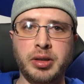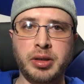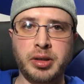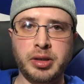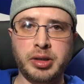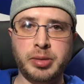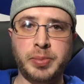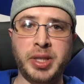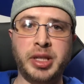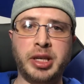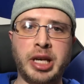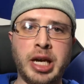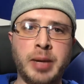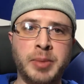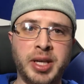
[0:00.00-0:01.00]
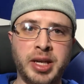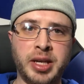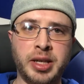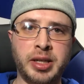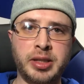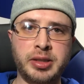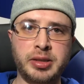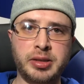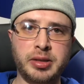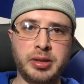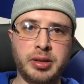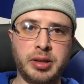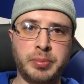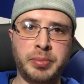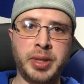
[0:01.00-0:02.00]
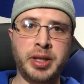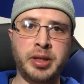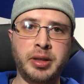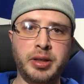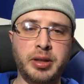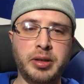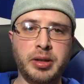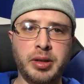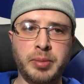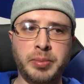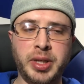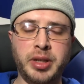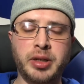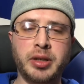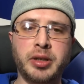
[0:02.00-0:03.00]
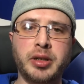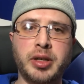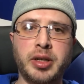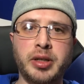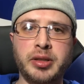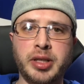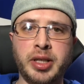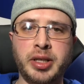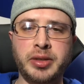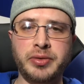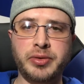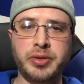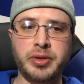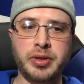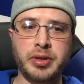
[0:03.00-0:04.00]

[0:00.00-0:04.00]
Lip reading: Speed Academy guys, Peter and Dave,